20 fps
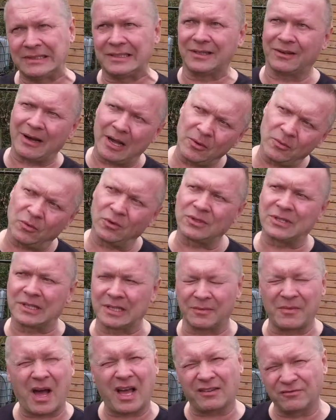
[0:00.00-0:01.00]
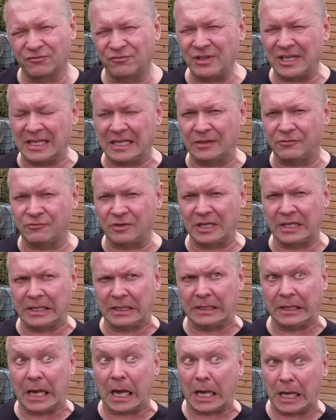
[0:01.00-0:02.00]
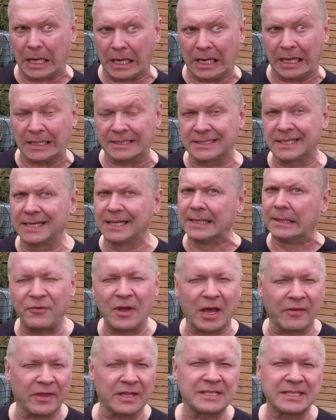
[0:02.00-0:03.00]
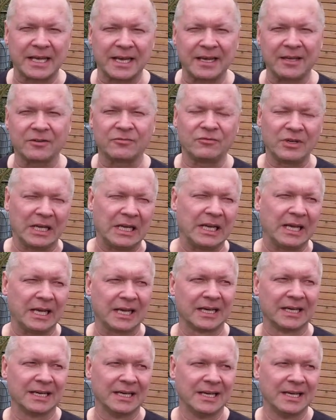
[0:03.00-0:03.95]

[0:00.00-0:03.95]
You know, I water them really, really hard. Every other day, really.